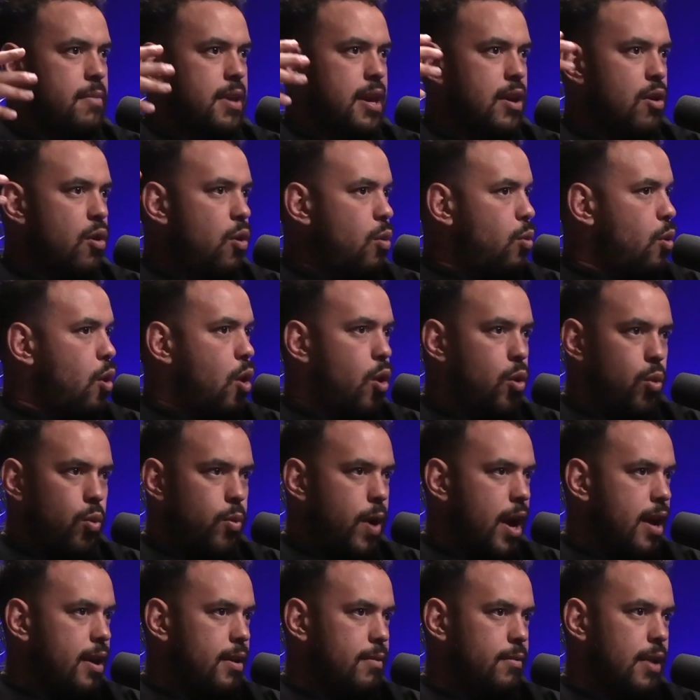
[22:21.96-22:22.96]
than me or
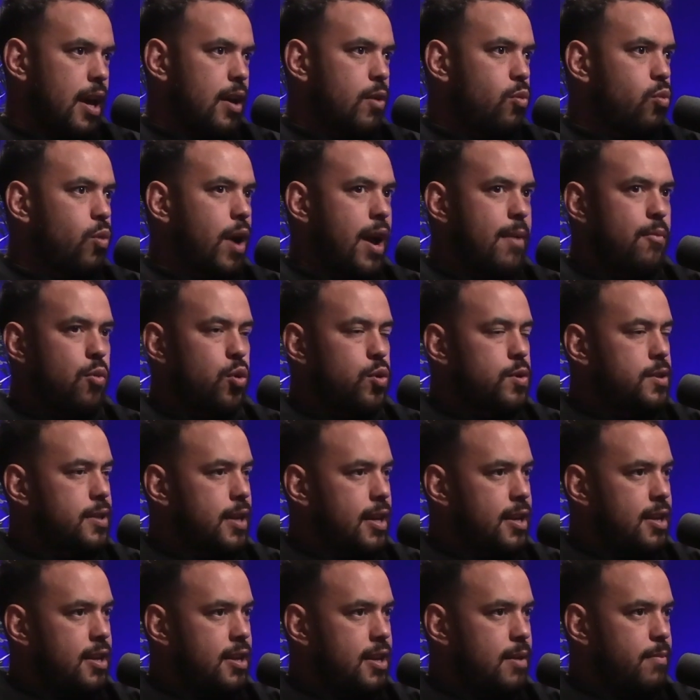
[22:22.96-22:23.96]
way more
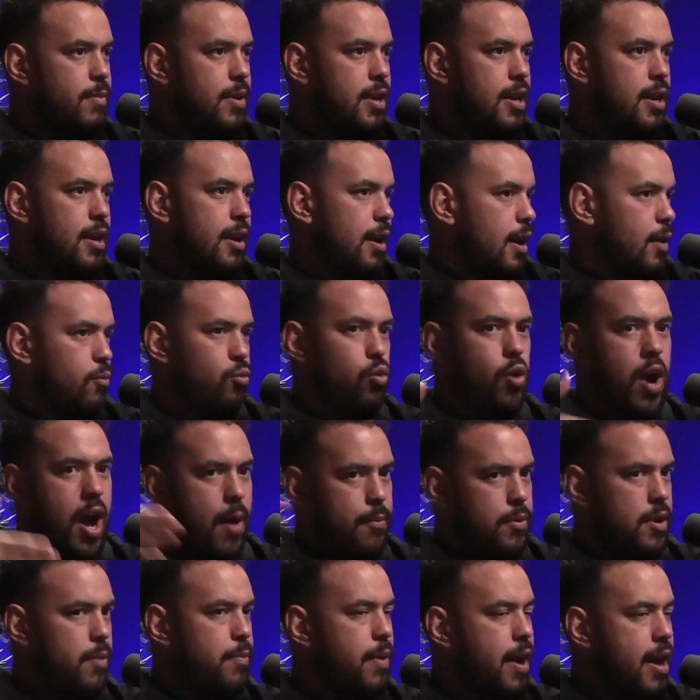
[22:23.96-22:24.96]
senior than me, and we're
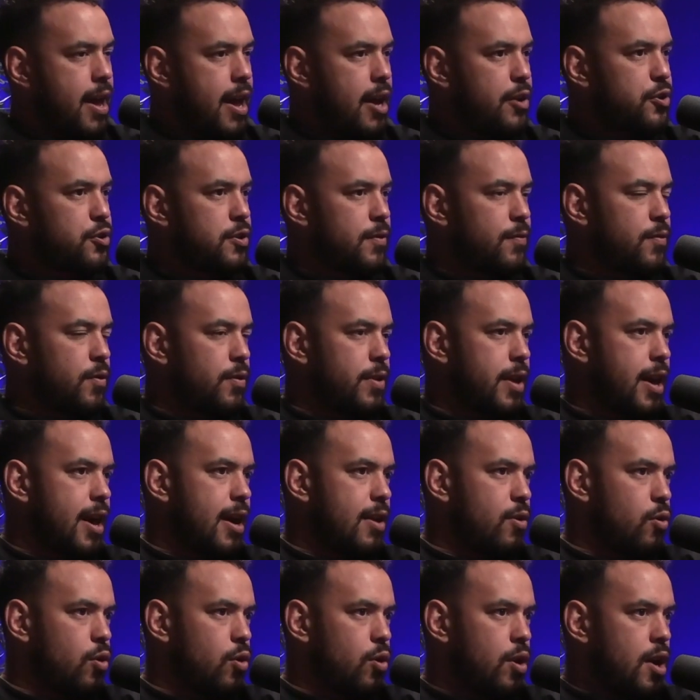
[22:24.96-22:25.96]
happy to pay extra for that
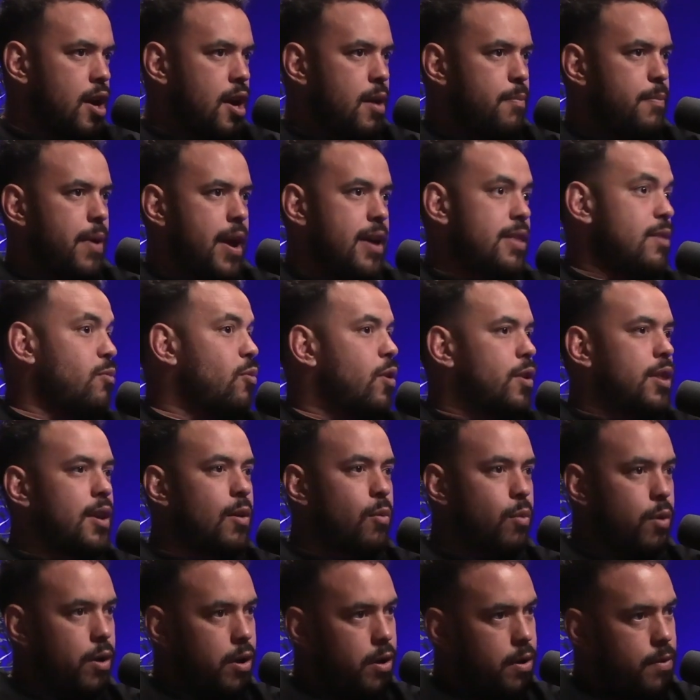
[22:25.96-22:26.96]
or pay them what they're
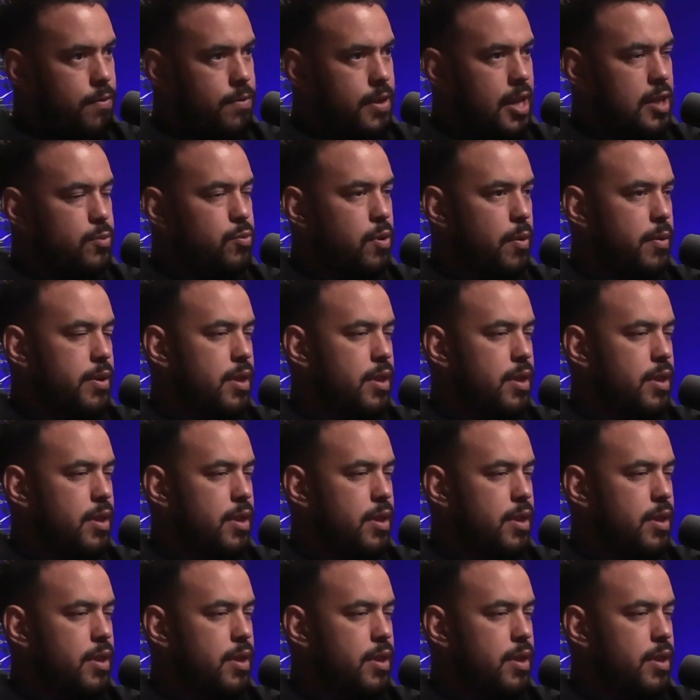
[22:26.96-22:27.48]
worth. That's probably